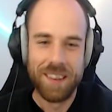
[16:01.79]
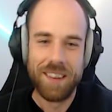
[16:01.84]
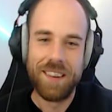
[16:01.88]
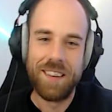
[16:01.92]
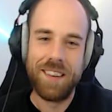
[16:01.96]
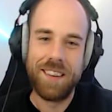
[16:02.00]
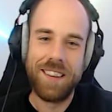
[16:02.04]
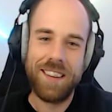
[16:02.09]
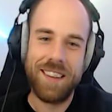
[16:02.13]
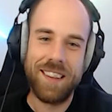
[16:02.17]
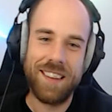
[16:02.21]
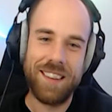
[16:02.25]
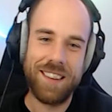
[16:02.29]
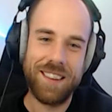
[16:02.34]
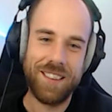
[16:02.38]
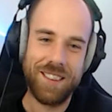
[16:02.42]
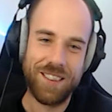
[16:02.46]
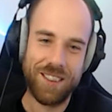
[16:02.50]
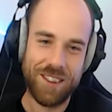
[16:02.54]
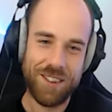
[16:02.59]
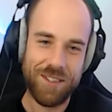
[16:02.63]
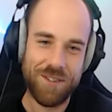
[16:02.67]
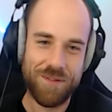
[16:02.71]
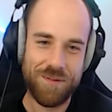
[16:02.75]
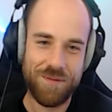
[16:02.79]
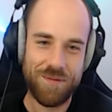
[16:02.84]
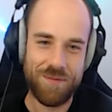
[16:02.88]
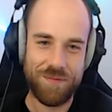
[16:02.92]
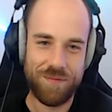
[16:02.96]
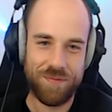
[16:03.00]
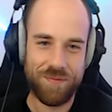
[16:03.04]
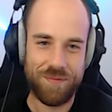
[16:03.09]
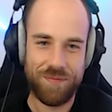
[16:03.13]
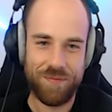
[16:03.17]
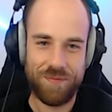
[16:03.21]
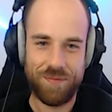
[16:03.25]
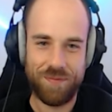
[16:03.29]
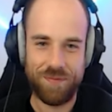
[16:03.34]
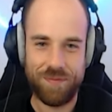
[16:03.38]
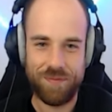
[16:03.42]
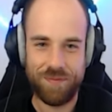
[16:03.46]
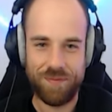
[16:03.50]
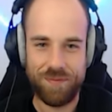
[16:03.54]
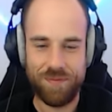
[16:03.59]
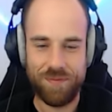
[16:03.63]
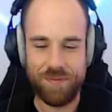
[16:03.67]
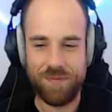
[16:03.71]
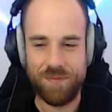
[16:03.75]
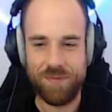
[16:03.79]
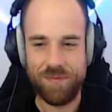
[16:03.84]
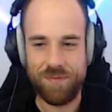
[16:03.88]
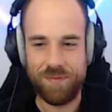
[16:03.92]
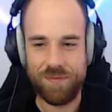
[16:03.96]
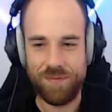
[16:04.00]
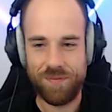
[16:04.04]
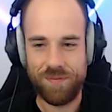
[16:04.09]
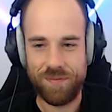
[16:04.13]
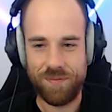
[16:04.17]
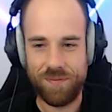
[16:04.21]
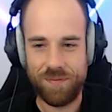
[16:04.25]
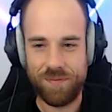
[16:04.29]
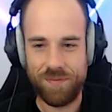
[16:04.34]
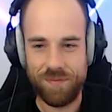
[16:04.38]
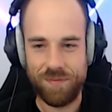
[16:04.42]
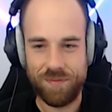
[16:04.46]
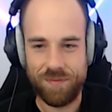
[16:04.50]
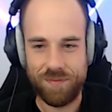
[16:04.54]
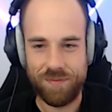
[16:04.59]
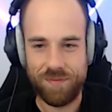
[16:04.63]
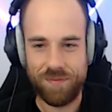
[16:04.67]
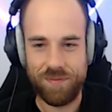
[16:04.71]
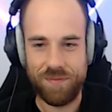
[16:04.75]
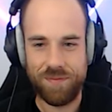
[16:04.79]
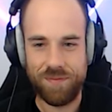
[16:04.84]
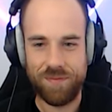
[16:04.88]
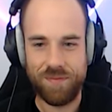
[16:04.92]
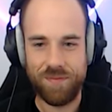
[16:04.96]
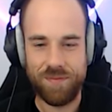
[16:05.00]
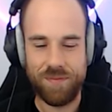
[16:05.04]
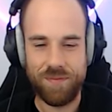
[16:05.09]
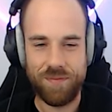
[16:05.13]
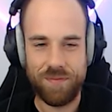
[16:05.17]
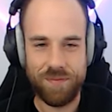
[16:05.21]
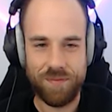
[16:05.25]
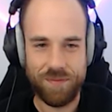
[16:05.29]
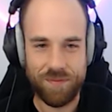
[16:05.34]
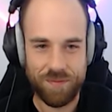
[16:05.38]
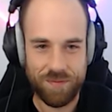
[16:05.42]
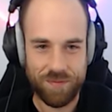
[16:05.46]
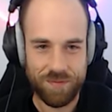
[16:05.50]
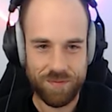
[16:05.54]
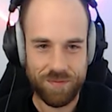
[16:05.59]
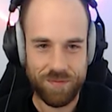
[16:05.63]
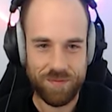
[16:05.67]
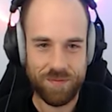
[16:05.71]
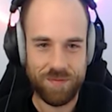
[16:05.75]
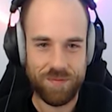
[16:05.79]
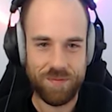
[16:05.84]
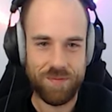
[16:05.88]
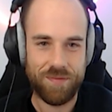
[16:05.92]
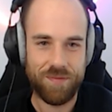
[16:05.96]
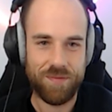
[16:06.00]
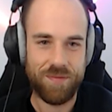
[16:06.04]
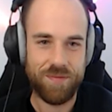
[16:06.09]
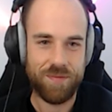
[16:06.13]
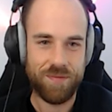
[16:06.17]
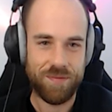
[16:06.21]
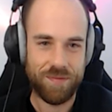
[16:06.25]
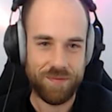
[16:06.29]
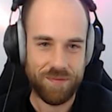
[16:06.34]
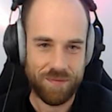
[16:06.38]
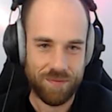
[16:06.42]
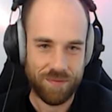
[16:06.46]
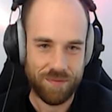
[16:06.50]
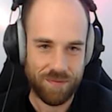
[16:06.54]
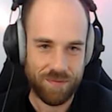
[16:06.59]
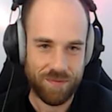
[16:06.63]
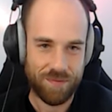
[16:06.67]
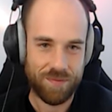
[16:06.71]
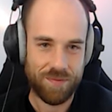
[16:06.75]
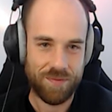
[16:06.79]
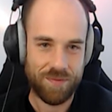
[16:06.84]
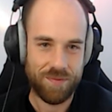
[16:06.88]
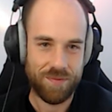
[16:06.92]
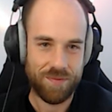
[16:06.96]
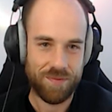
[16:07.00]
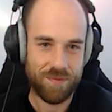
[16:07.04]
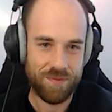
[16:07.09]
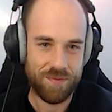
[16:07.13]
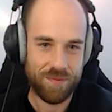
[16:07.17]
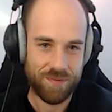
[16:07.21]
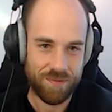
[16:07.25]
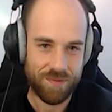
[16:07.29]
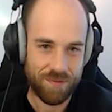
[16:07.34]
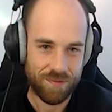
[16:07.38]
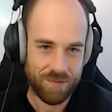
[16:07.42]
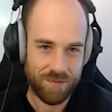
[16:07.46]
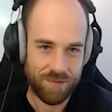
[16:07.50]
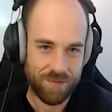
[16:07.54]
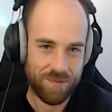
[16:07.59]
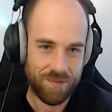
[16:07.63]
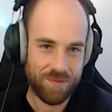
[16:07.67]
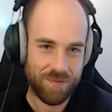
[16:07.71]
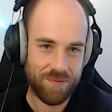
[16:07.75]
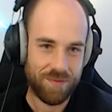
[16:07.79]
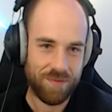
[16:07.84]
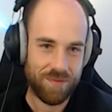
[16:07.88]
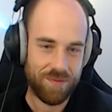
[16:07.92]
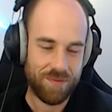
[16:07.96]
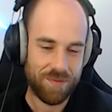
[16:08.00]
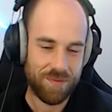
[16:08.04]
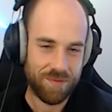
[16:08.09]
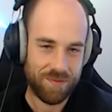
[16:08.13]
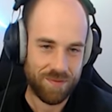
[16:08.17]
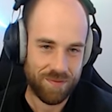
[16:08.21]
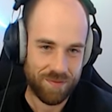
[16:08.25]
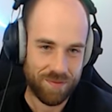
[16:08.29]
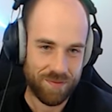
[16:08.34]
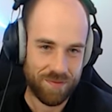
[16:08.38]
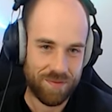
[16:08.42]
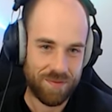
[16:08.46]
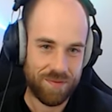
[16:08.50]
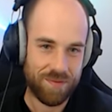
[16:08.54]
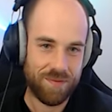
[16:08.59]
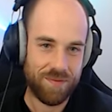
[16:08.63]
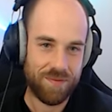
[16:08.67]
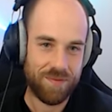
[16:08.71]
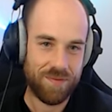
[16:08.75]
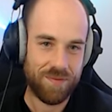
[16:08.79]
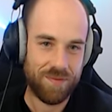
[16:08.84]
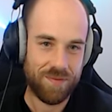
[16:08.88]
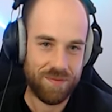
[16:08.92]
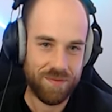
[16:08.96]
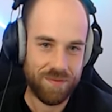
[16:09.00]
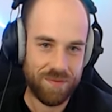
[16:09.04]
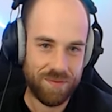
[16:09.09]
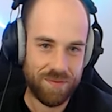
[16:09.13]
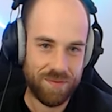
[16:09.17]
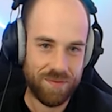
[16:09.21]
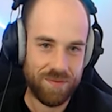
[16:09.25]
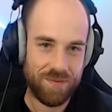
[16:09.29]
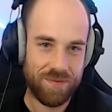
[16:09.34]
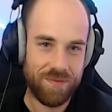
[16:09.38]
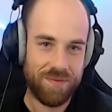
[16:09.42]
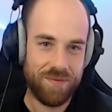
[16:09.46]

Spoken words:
(silent)